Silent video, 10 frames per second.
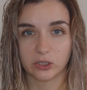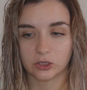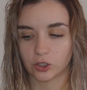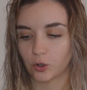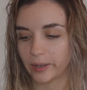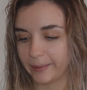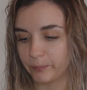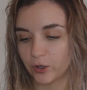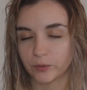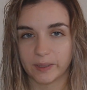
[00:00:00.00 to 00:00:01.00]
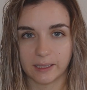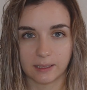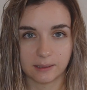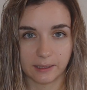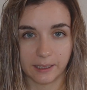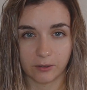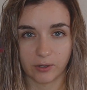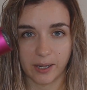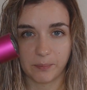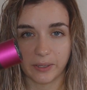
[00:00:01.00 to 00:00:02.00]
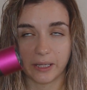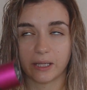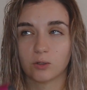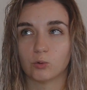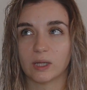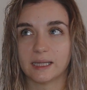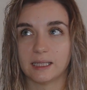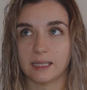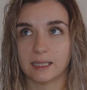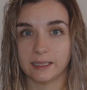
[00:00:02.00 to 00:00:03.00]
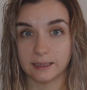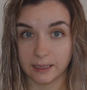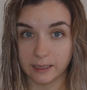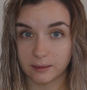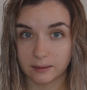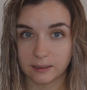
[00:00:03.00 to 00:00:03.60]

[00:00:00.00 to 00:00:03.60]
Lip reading: So I bought my Dyson Airwrap in 2019,